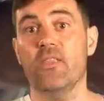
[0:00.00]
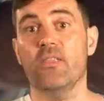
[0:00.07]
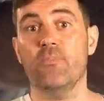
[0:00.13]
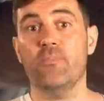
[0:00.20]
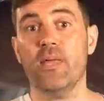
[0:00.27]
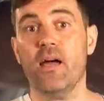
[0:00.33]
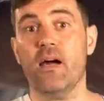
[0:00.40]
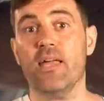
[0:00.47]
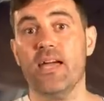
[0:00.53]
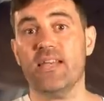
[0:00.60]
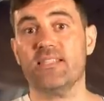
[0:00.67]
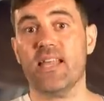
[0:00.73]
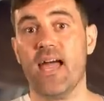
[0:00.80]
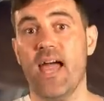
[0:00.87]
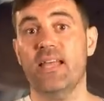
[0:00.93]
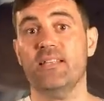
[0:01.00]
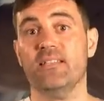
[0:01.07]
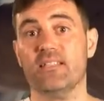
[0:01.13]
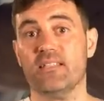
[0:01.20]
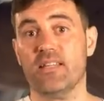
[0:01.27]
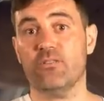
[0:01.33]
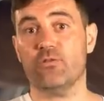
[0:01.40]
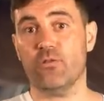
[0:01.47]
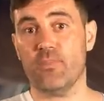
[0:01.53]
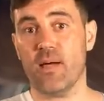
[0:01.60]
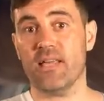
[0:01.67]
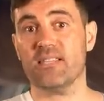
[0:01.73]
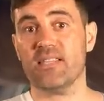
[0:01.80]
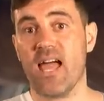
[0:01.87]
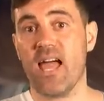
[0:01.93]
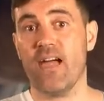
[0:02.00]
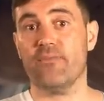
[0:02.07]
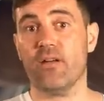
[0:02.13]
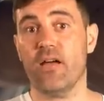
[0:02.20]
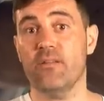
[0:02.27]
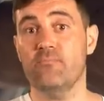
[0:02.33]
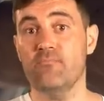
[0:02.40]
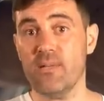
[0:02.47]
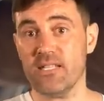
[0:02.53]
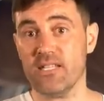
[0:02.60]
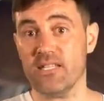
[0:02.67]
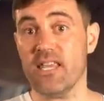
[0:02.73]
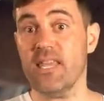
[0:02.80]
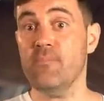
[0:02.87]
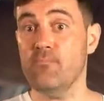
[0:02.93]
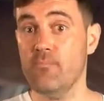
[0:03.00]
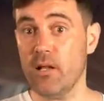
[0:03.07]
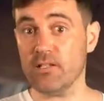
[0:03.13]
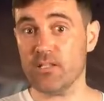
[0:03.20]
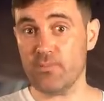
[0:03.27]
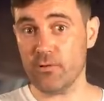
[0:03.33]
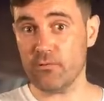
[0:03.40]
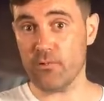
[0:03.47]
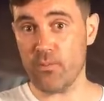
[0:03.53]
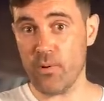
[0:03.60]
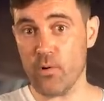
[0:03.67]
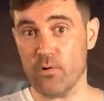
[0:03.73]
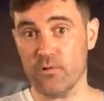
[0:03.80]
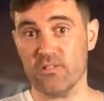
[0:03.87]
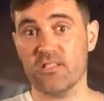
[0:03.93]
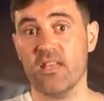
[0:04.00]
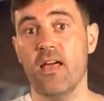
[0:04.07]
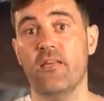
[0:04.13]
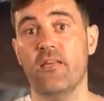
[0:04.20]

the BIS and its central banks have admitted in multiple reports